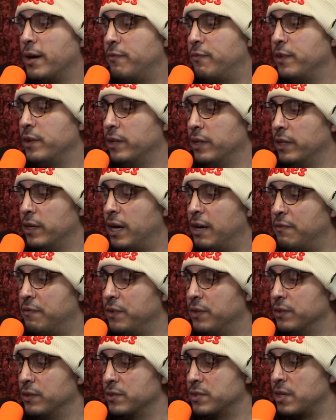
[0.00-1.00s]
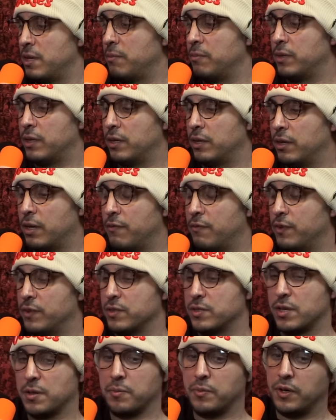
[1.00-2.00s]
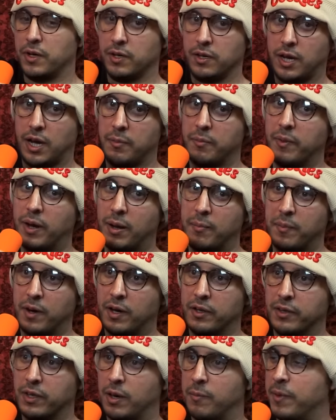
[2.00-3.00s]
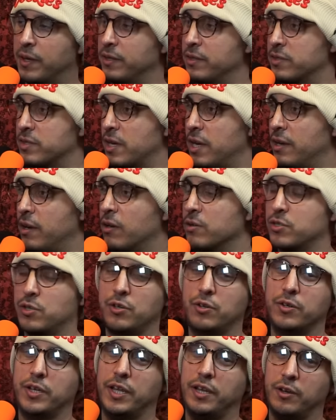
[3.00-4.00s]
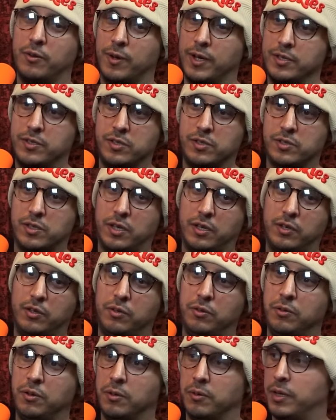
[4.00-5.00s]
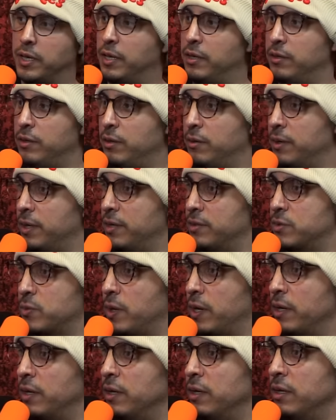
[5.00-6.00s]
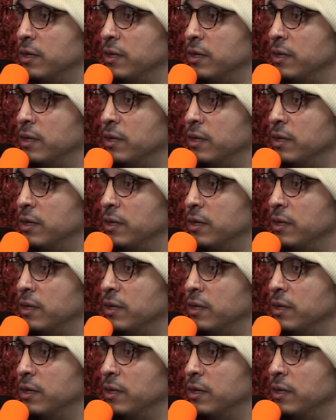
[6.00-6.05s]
no, I feel I feel the same thing. I feel the same way. I'm I'm on I'm on the side. Also, you're dating a racist. Like you don't get you don't get sway.